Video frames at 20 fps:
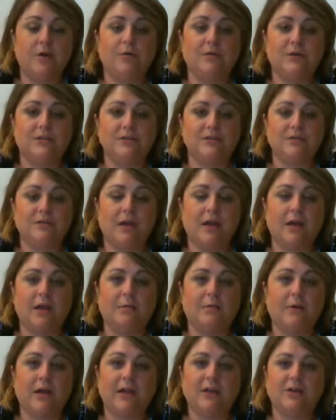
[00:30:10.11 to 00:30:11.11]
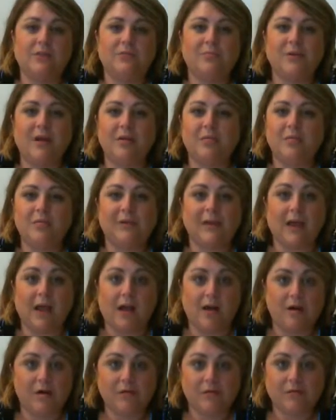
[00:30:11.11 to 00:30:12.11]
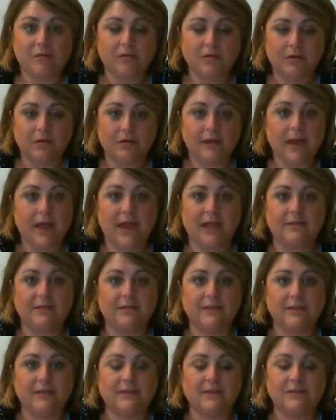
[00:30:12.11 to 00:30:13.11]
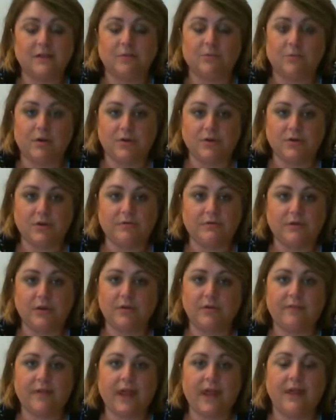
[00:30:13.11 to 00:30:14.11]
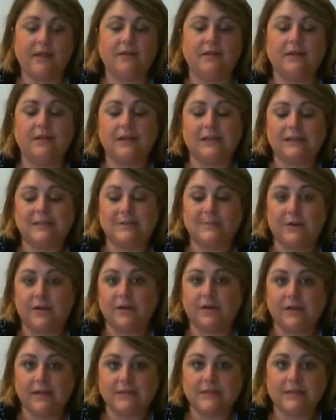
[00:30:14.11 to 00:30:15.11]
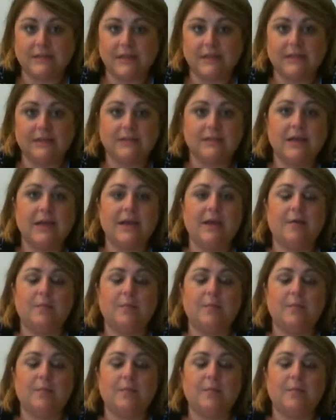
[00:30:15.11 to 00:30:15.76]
Which, and you've probably all had this, or most of you have had experienced this.